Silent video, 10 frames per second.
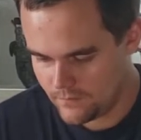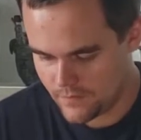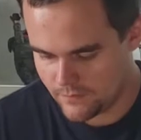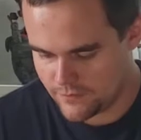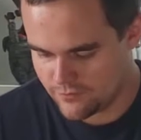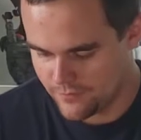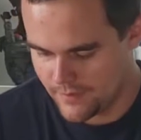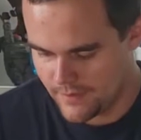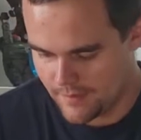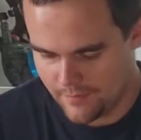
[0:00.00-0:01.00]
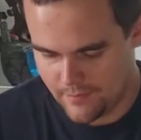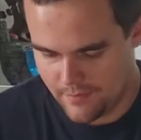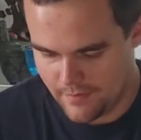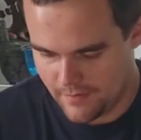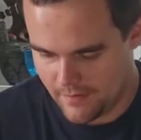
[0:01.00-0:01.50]
what's really the
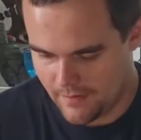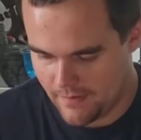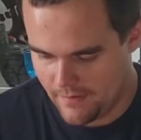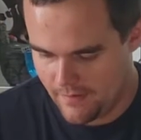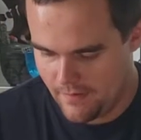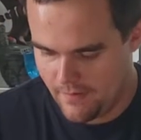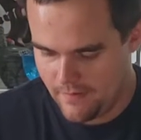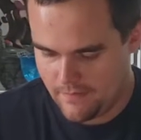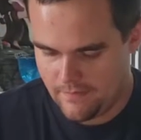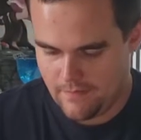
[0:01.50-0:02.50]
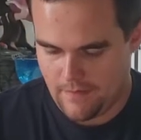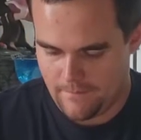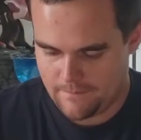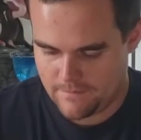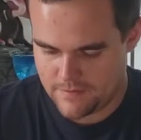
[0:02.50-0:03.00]
point there? Okay,
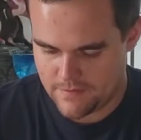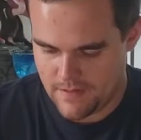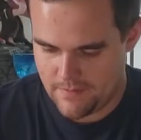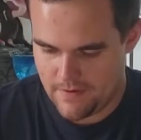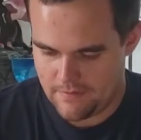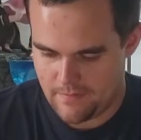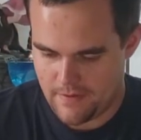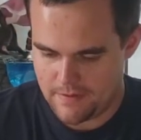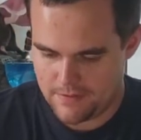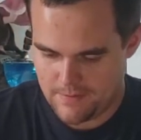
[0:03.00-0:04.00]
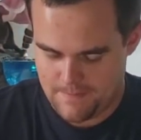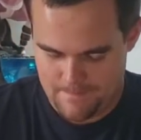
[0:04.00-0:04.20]
so now we have the base.